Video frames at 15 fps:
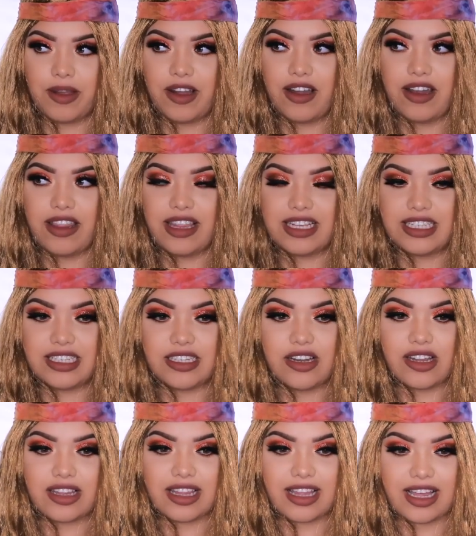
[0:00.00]
Oh my god, this is
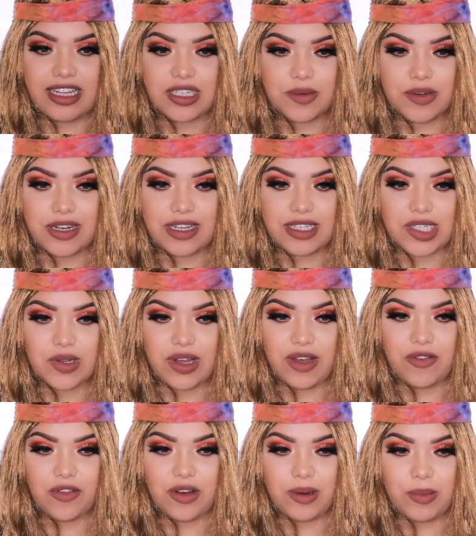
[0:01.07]
not the last one. I still
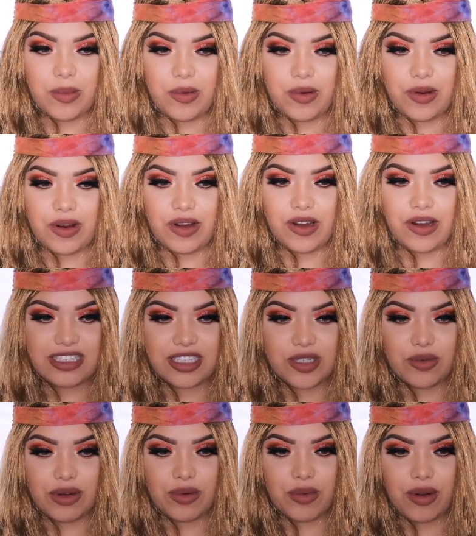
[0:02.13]
have one more. This is
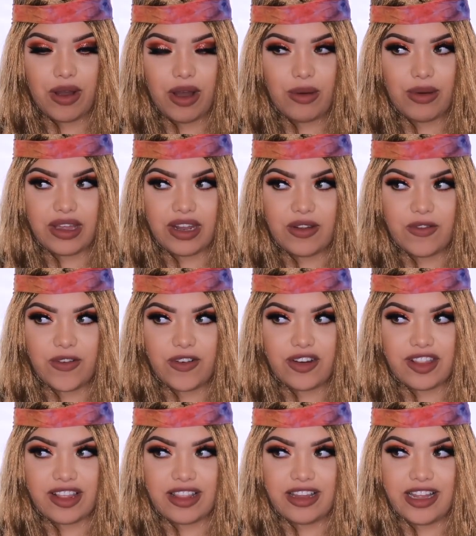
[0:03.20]
the one we're all waiting
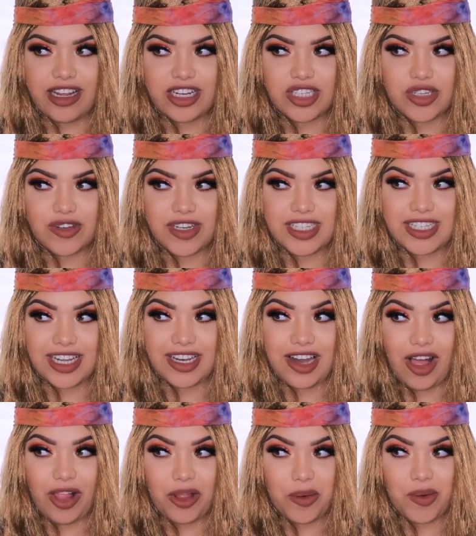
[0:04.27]
for, the luxury
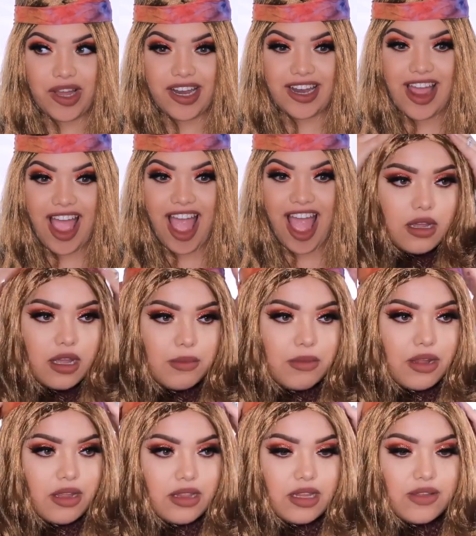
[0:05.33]
$10 one. I'm
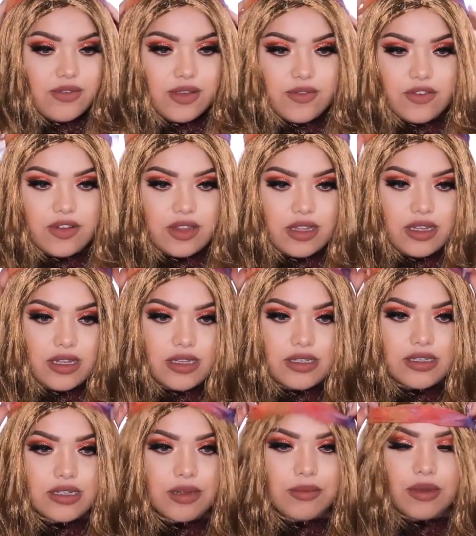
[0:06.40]
not living for
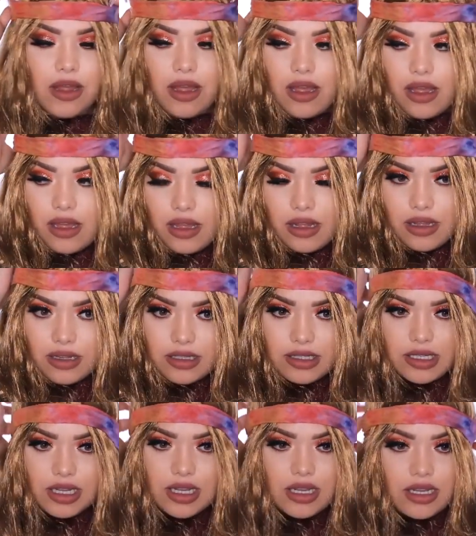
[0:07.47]
this. I'm not.
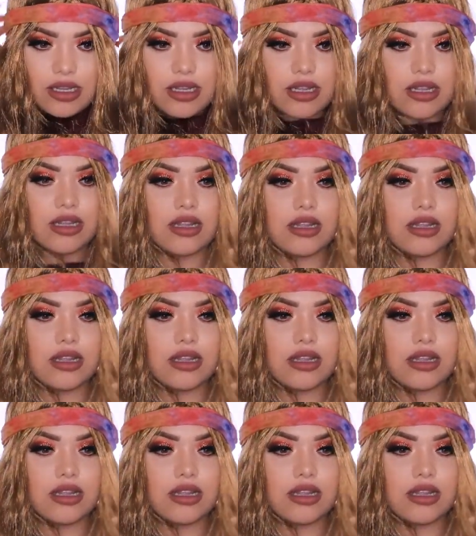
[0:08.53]
It's like,